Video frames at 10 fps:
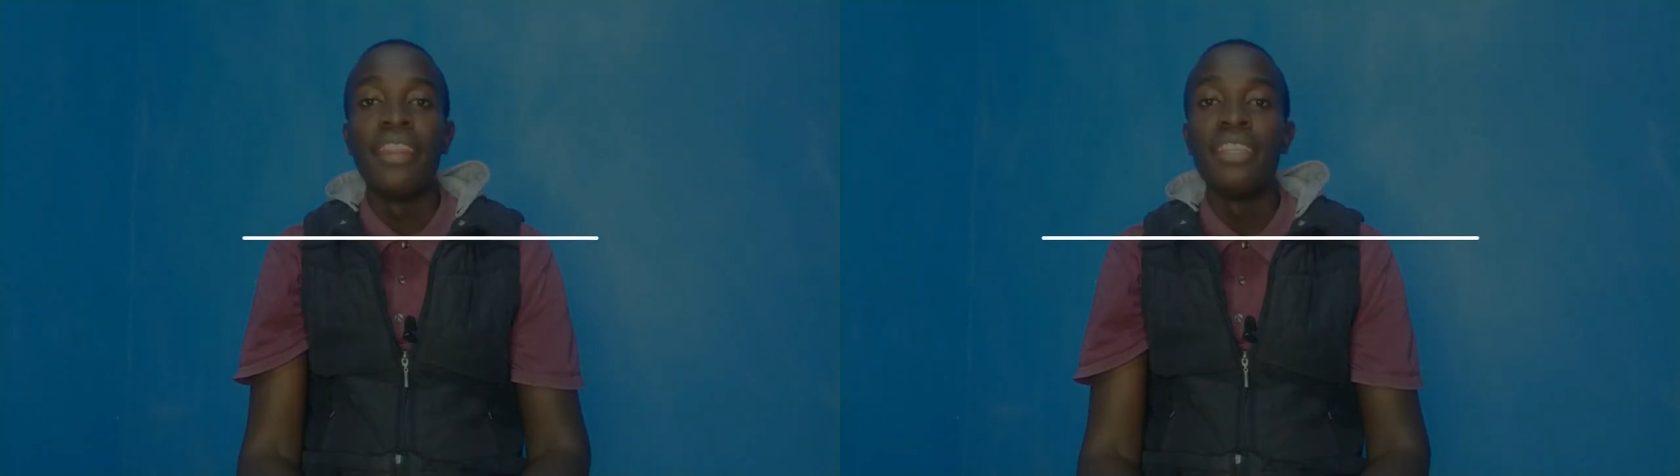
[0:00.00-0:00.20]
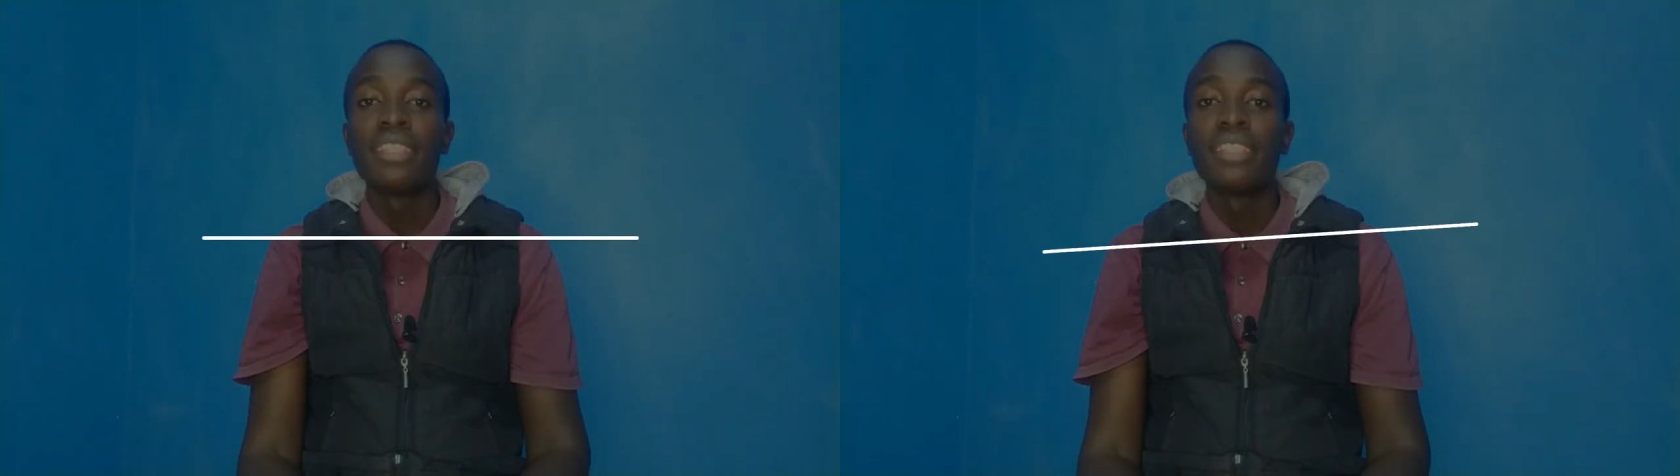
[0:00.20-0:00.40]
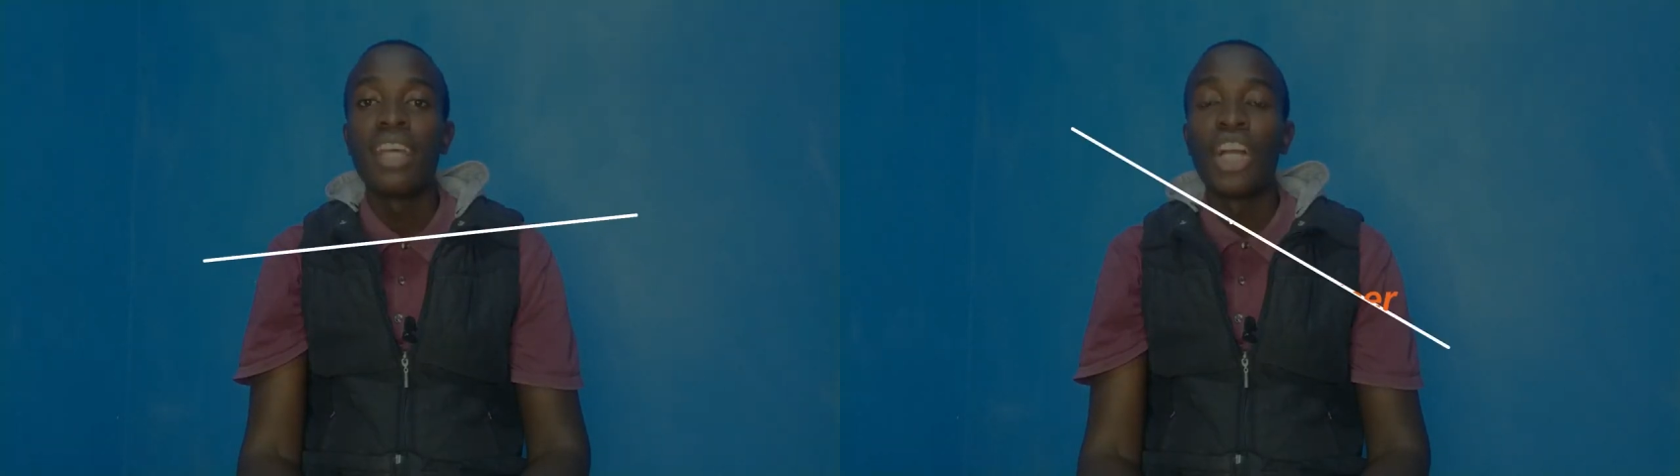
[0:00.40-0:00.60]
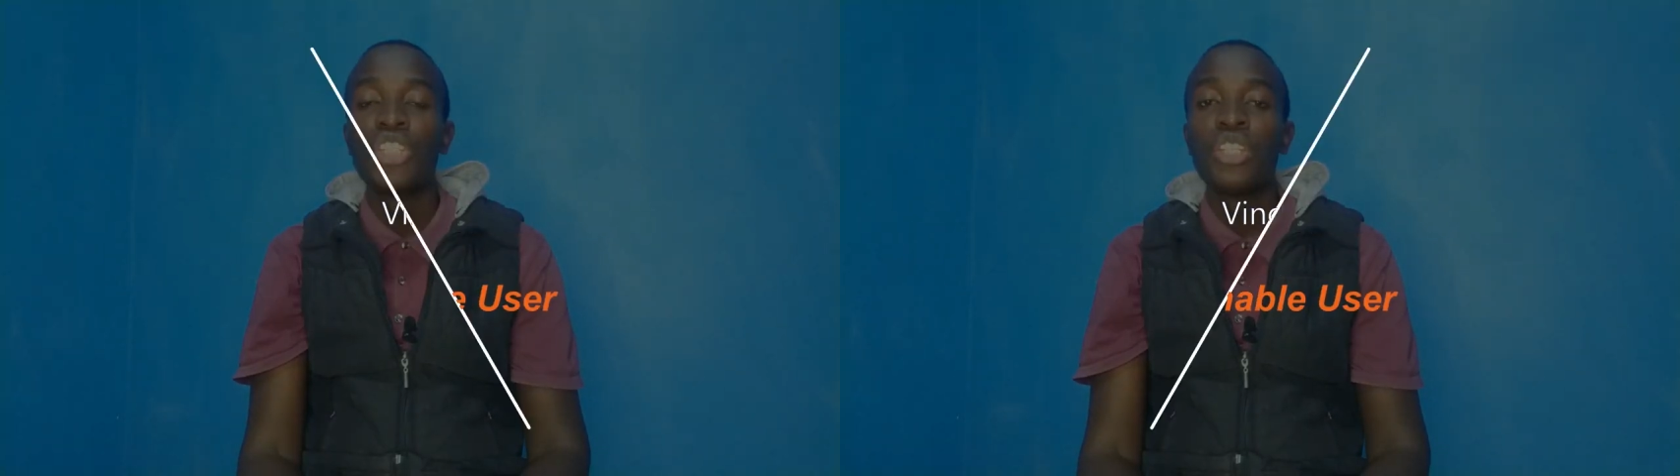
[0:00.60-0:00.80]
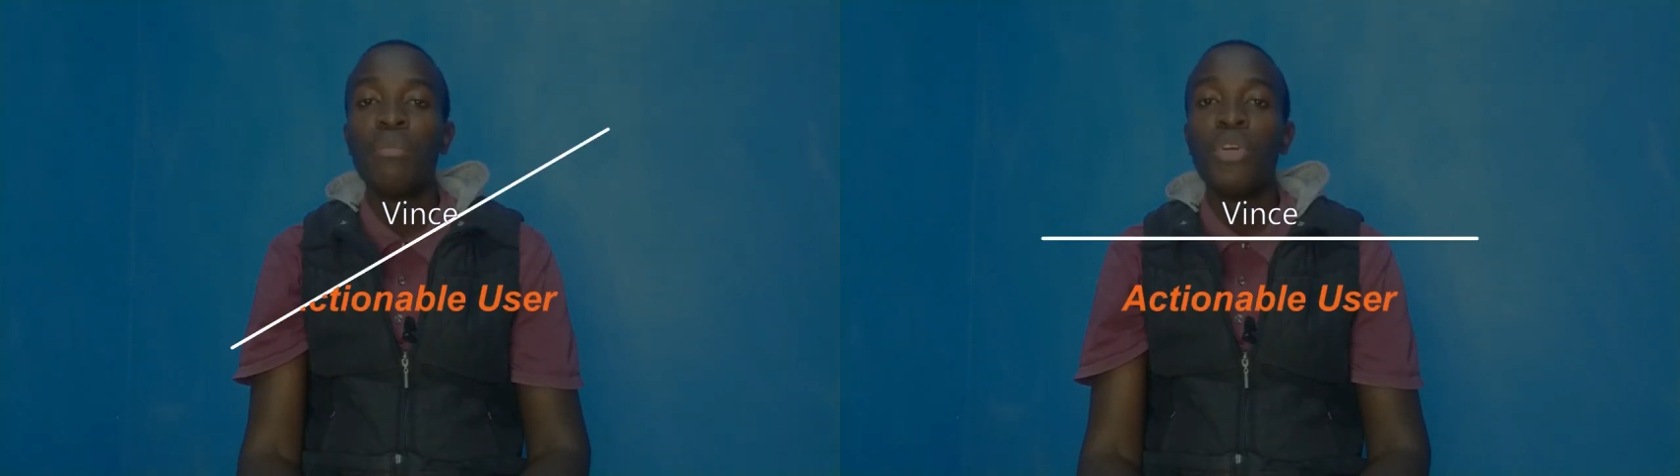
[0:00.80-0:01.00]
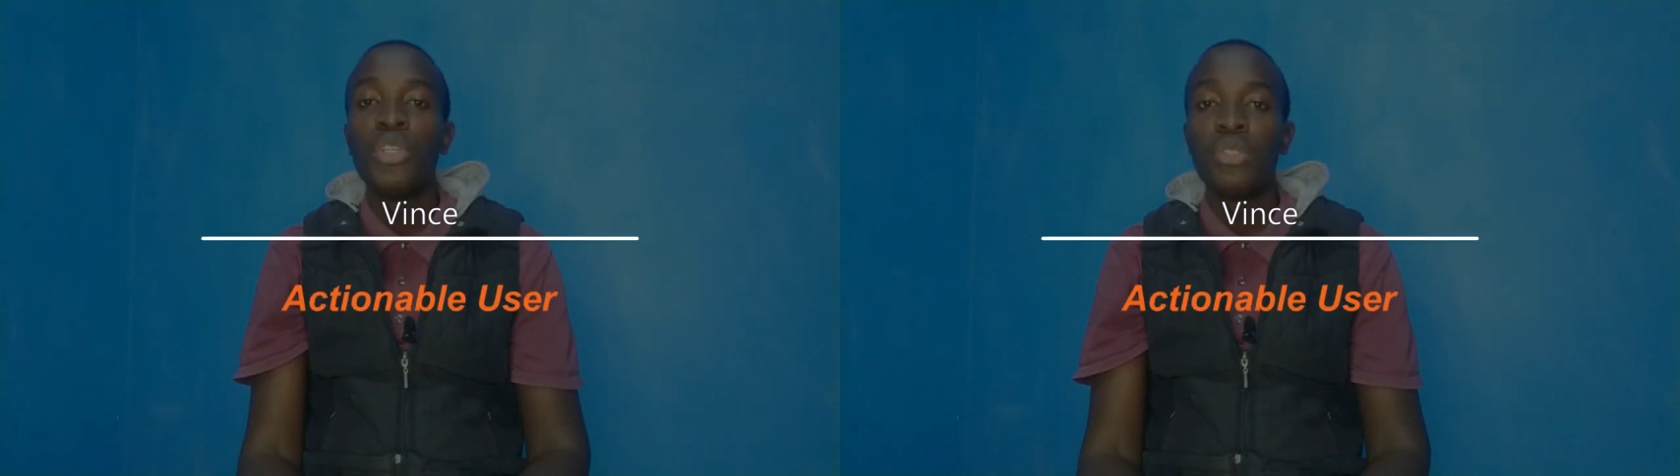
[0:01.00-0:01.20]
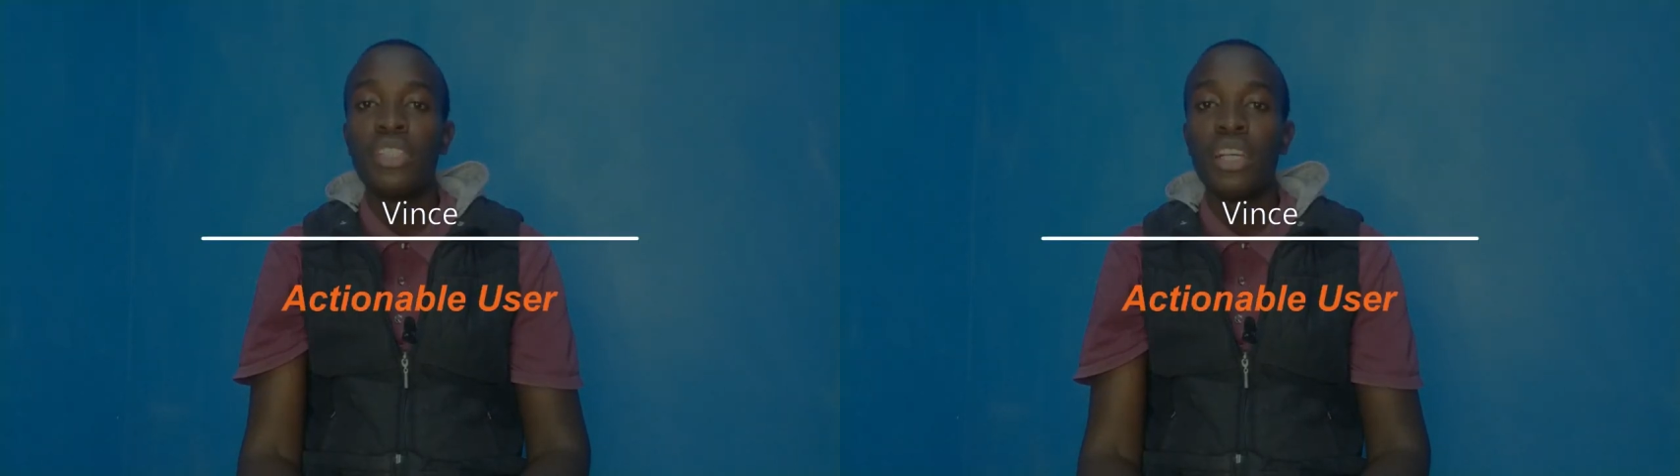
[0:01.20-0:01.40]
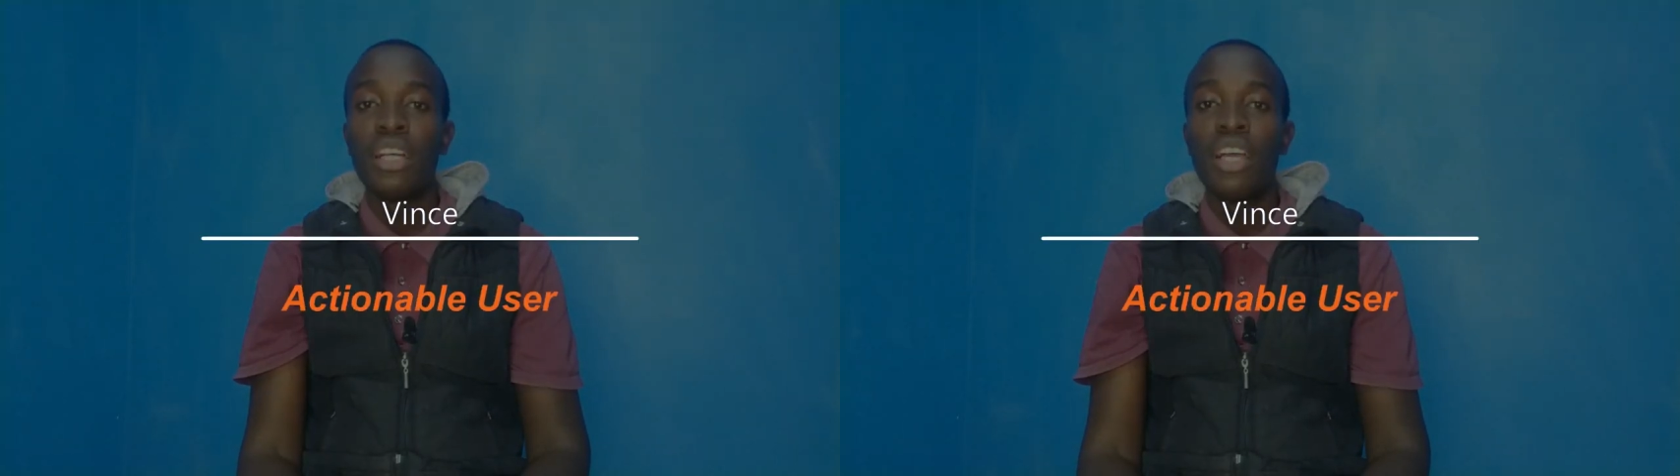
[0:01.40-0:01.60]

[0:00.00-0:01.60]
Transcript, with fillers: this is Actionable User